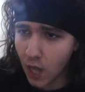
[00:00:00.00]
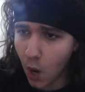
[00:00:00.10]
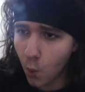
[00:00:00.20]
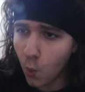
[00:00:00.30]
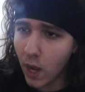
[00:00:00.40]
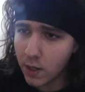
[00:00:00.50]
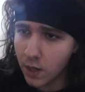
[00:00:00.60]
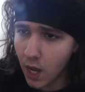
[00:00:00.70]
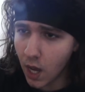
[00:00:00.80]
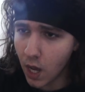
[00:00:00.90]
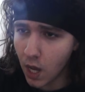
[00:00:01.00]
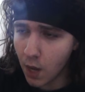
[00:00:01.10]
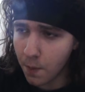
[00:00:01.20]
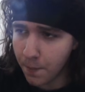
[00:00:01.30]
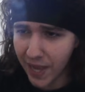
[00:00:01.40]
a
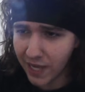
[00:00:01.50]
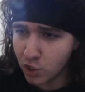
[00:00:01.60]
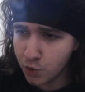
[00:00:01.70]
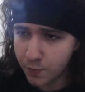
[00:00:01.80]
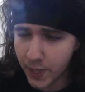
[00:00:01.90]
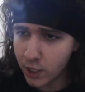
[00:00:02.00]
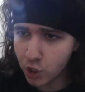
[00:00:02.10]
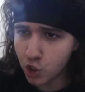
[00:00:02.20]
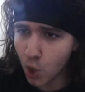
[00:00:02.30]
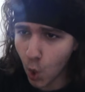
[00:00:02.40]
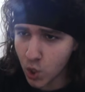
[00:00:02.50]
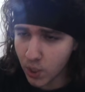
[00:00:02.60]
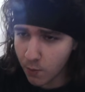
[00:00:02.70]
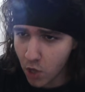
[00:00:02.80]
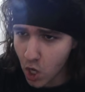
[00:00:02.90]
one-page pitch or
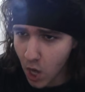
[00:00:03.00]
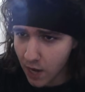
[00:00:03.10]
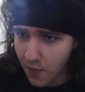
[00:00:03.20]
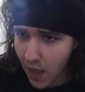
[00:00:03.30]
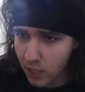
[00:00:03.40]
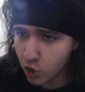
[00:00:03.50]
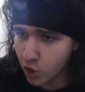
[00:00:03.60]
something like that,